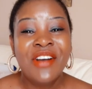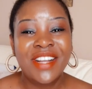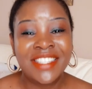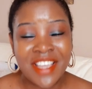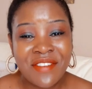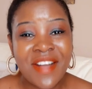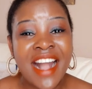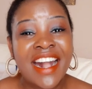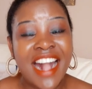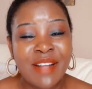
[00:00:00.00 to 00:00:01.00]

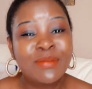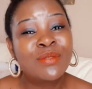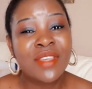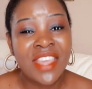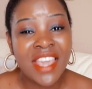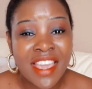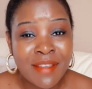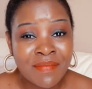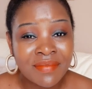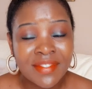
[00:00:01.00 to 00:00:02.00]
whatever comes with
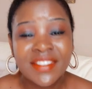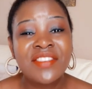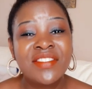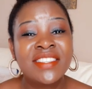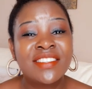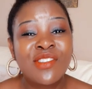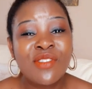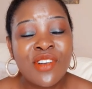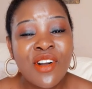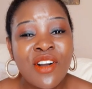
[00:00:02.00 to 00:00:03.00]
him. There is
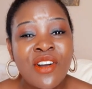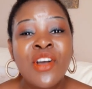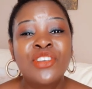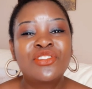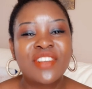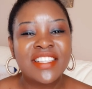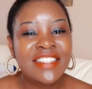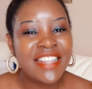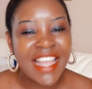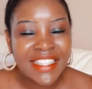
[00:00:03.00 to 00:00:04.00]
Google
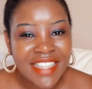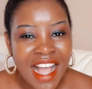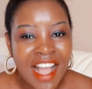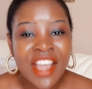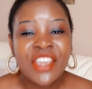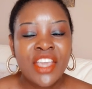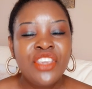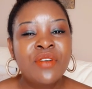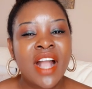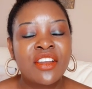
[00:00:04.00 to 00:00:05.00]
Translator.
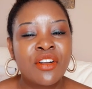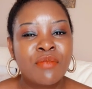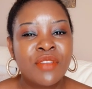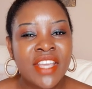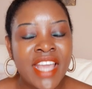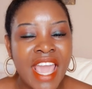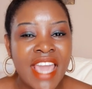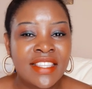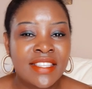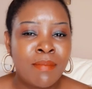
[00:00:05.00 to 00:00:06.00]
You can
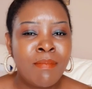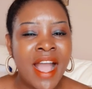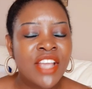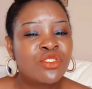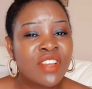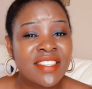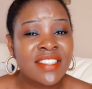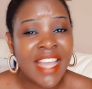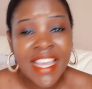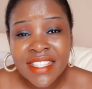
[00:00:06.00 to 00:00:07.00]
communicate by
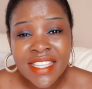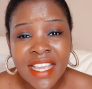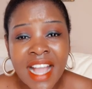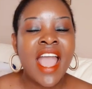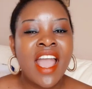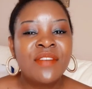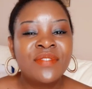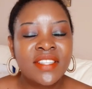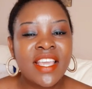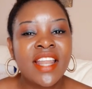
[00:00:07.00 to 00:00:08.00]
translating. I have
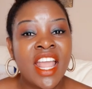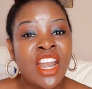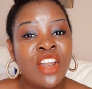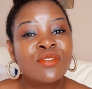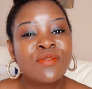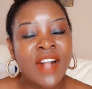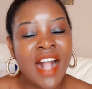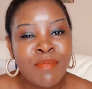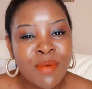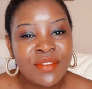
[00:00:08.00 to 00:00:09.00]
seen a lot of
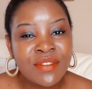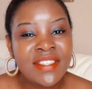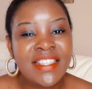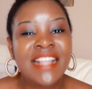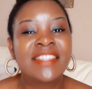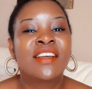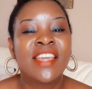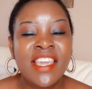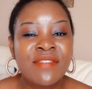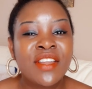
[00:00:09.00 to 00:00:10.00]
couples that
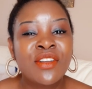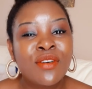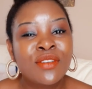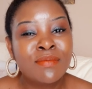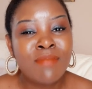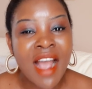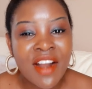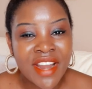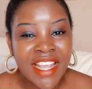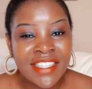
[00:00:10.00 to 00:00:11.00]
even got
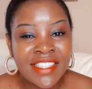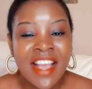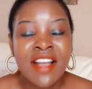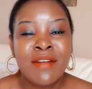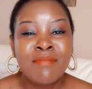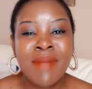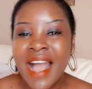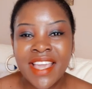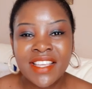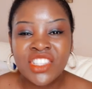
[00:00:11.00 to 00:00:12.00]
married
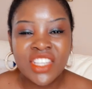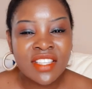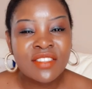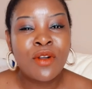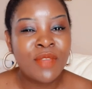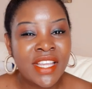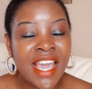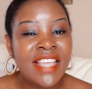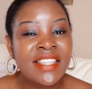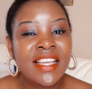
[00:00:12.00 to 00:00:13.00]
by just
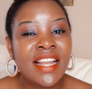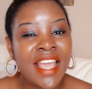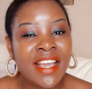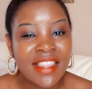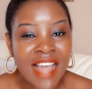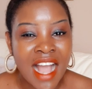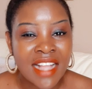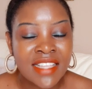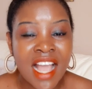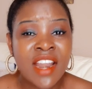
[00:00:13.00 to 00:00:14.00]
communicating like
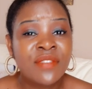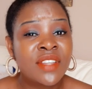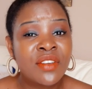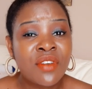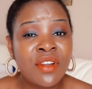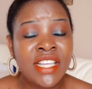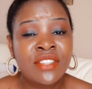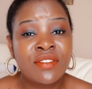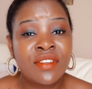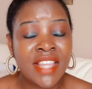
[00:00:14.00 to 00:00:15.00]
that and after all
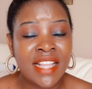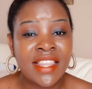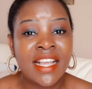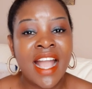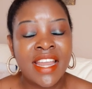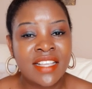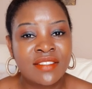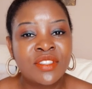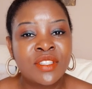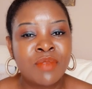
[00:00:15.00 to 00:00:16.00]
it's not that the guy does
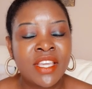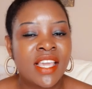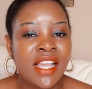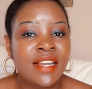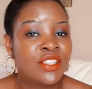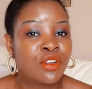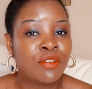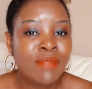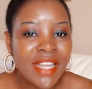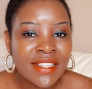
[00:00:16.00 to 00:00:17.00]
not speak english
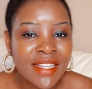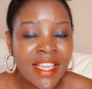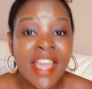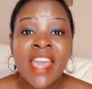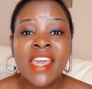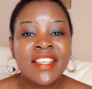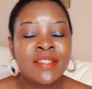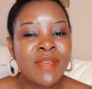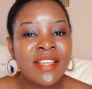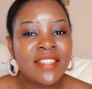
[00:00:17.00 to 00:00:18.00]
completely he
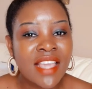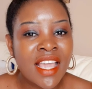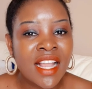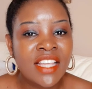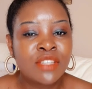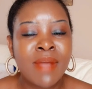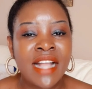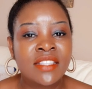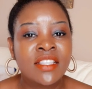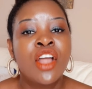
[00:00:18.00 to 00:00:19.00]
speaks english
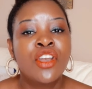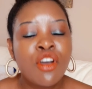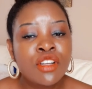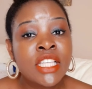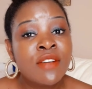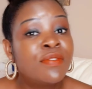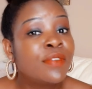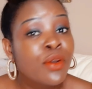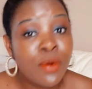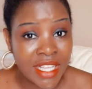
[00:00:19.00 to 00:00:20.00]
but not
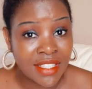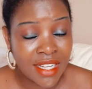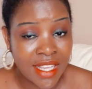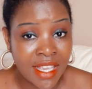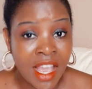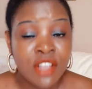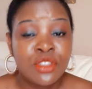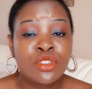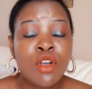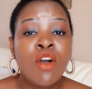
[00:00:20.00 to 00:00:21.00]
fluently
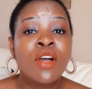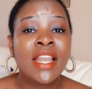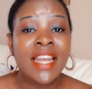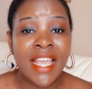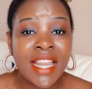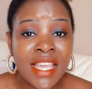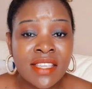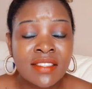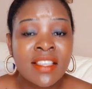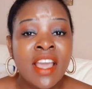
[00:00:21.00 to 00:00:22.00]
so
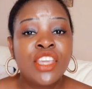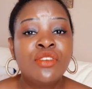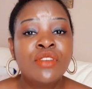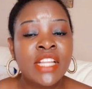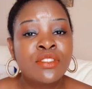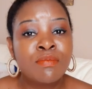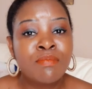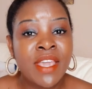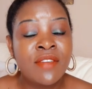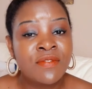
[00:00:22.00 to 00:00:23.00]
ladies you need to
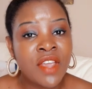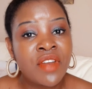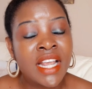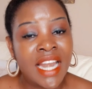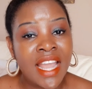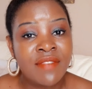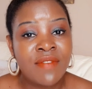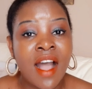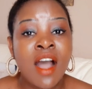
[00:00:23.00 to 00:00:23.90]
be very clever